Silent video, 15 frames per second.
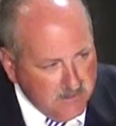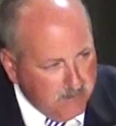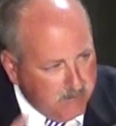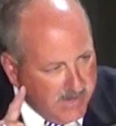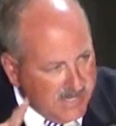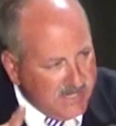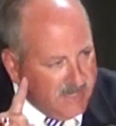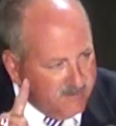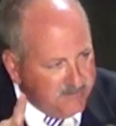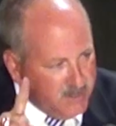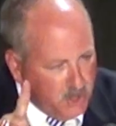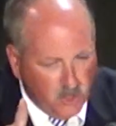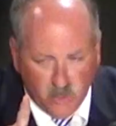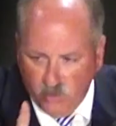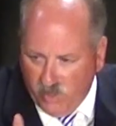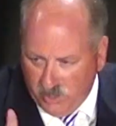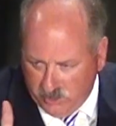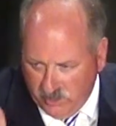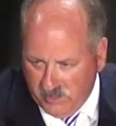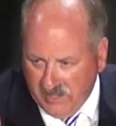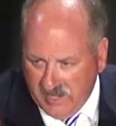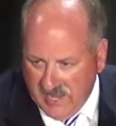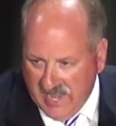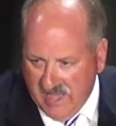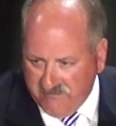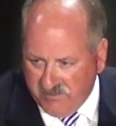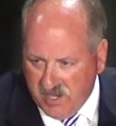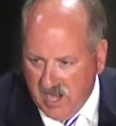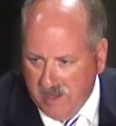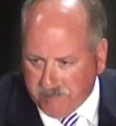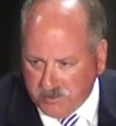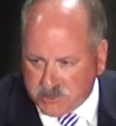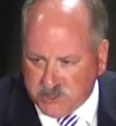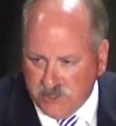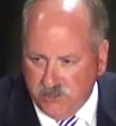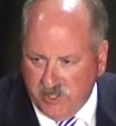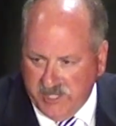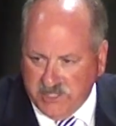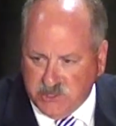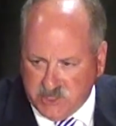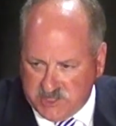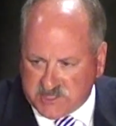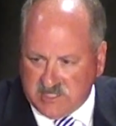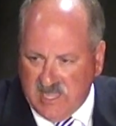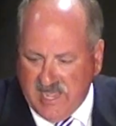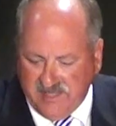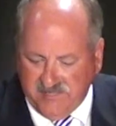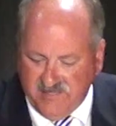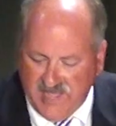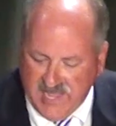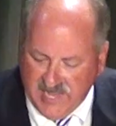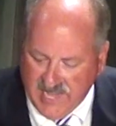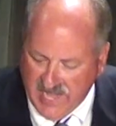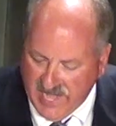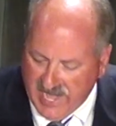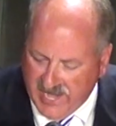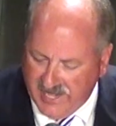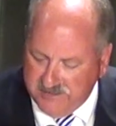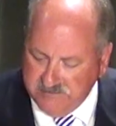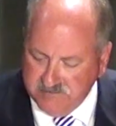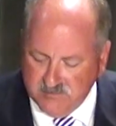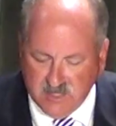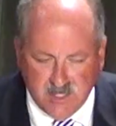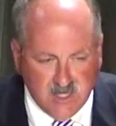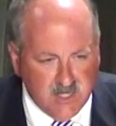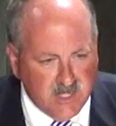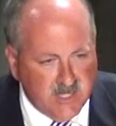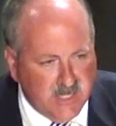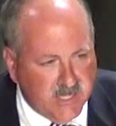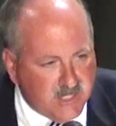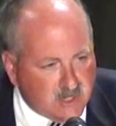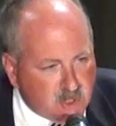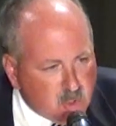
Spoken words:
many of you are going to have an opportunity just like they had in